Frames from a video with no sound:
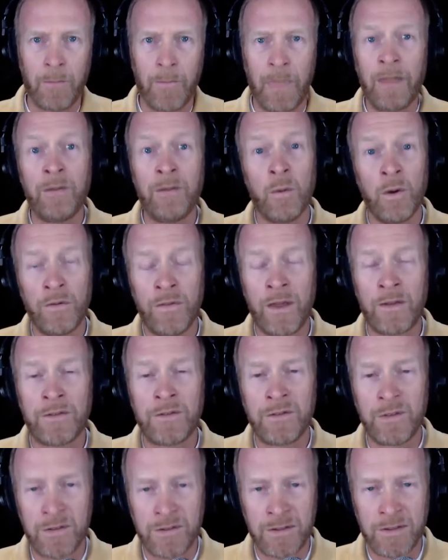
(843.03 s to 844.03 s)
And the
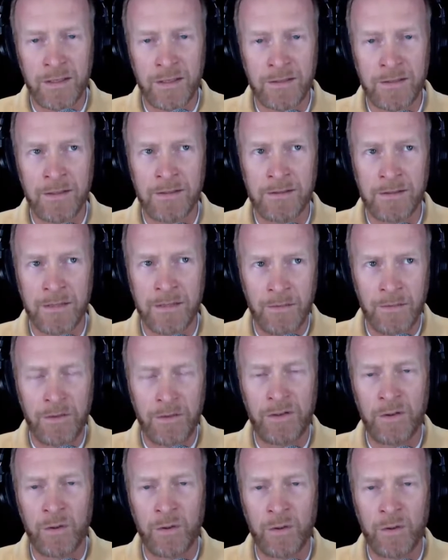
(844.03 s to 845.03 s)
1,260 is given
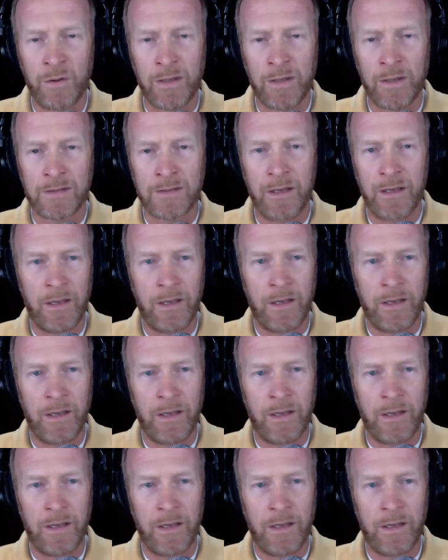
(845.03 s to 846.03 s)
to us
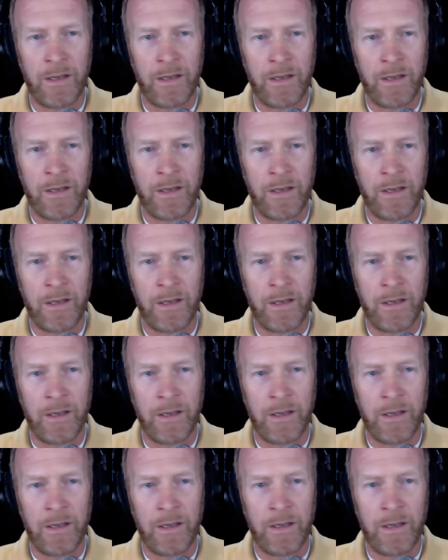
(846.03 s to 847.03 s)
in,
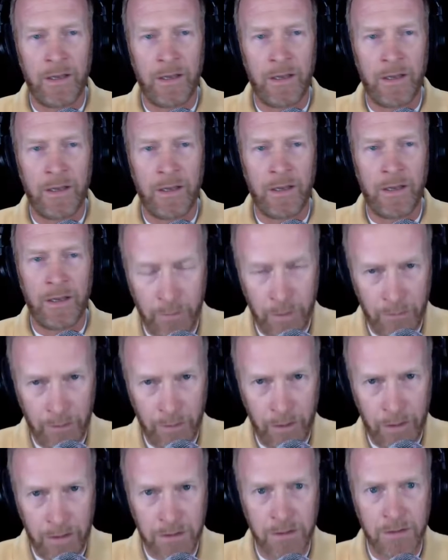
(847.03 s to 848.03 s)
obviously
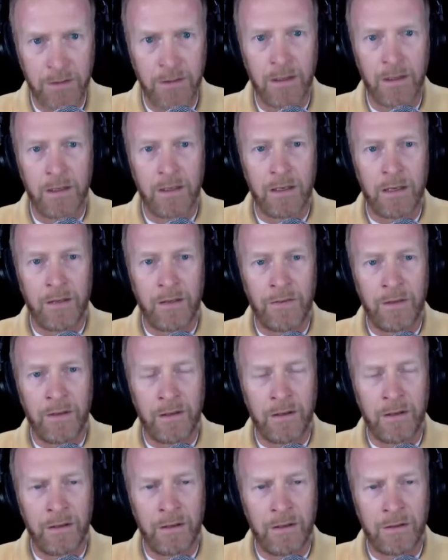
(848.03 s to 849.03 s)
Revelation. I
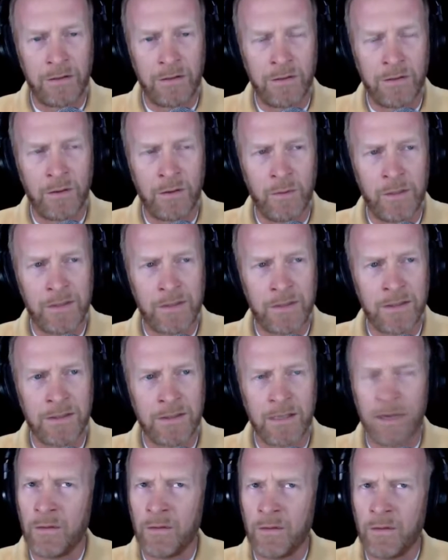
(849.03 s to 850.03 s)
think Yeshua mentions
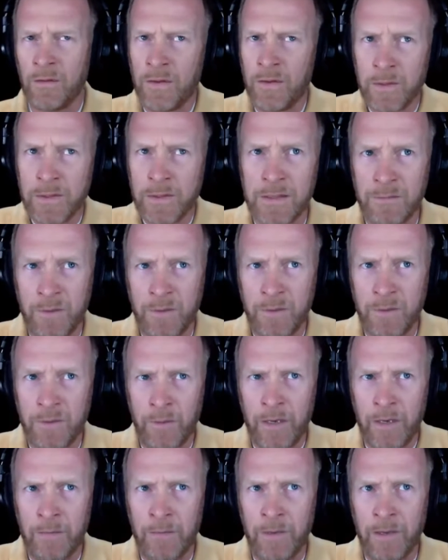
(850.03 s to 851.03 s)
it. I don't know if he mentions
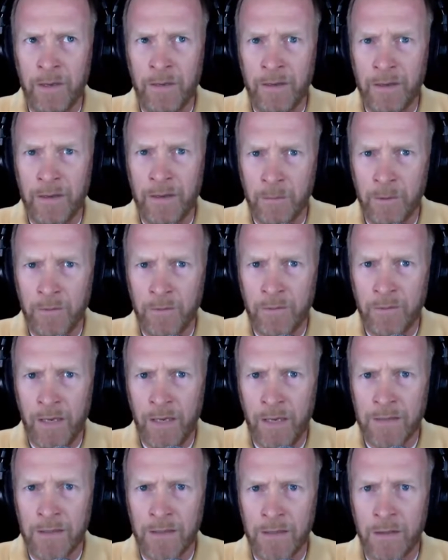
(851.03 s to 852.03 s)
it verbatim by the number
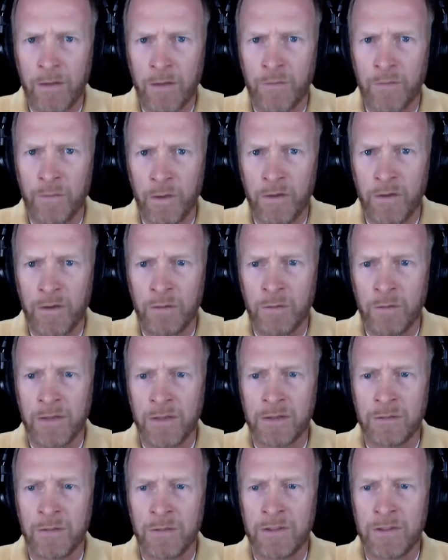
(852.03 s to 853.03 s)
of days. I know the 42
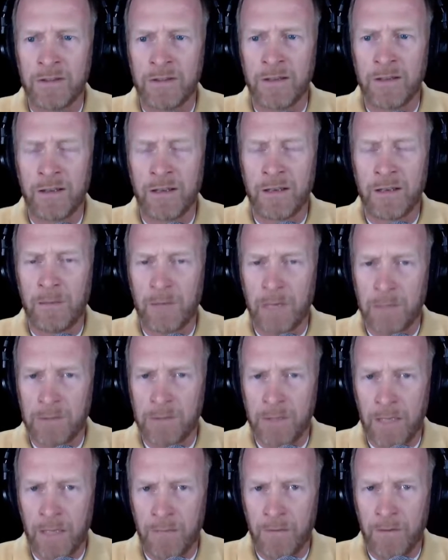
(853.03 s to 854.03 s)
months are mentioned in
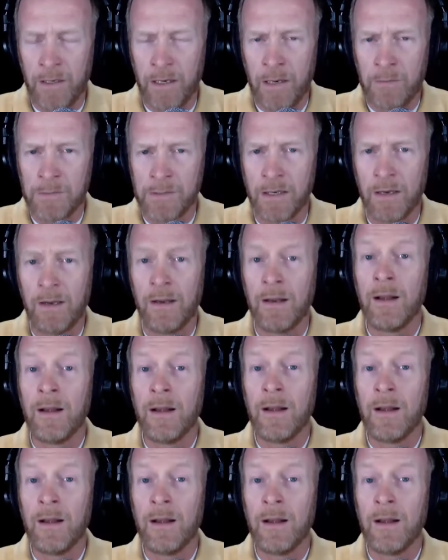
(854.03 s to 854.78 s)
times, and half of times.